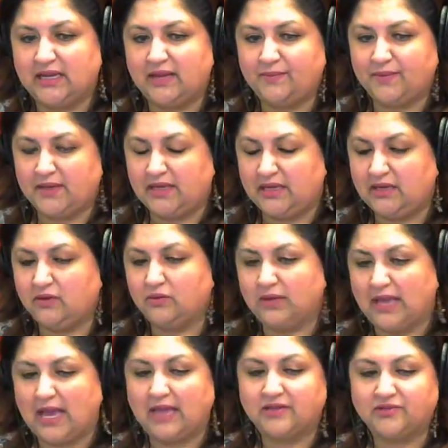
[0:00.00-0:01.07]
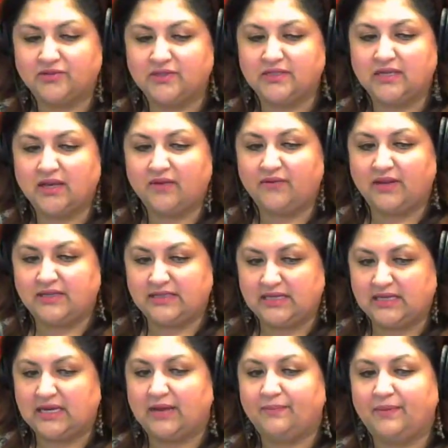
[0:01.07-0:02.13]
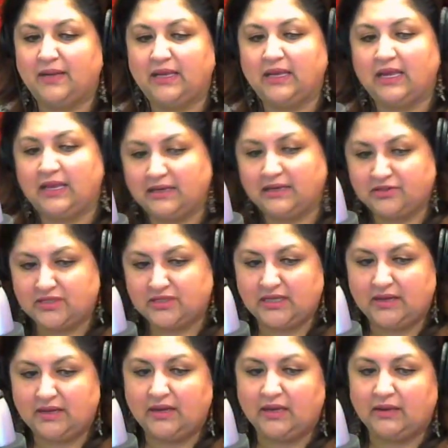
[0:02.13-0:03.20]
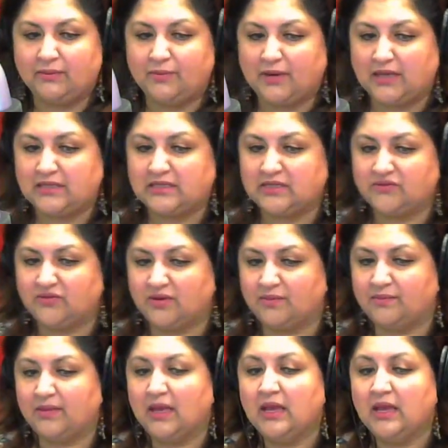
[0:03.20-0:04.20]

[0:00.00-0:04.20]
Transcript: up a EU gas reserve and decoupling electricity prices from